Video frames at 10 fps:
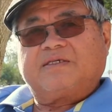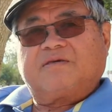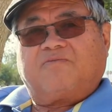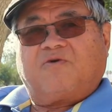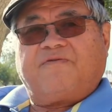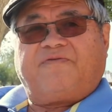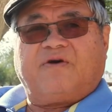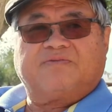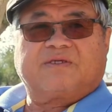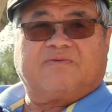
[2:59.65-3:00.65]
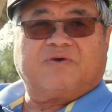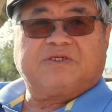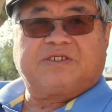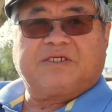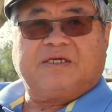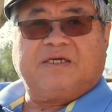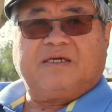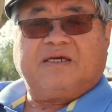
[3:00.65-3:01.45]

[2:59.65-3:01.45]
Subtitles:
the more films that we see,